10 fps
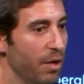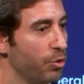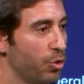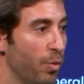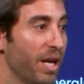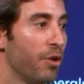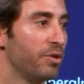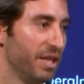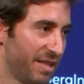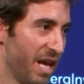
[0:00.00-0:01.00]
so we
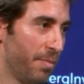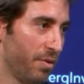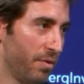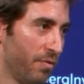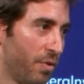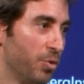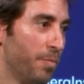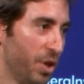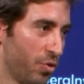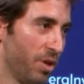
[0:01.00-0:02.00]
cannot escape from the
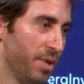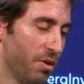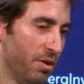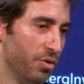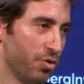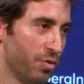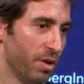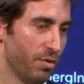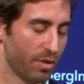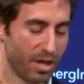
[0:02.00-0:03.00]
petrochemical industry,
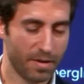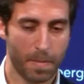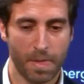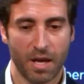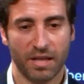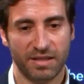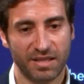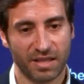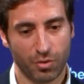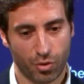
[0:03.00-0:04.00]
okay?
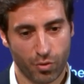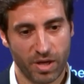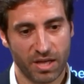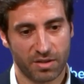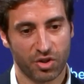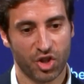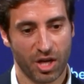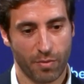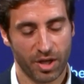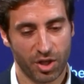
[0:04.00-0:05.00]
This industry is
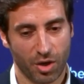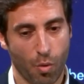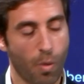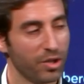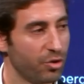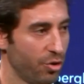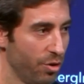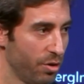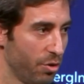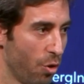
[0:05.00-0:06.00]
generating one
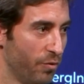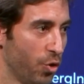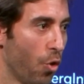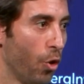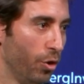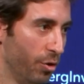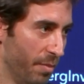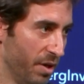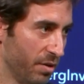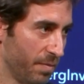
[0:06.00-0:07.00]
third of the oil
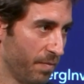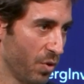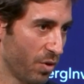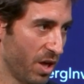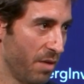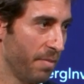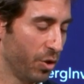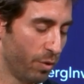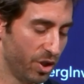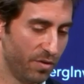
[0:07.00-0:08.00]
demand okay, and by
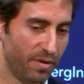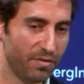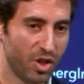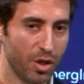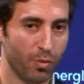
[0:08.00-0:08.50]
2050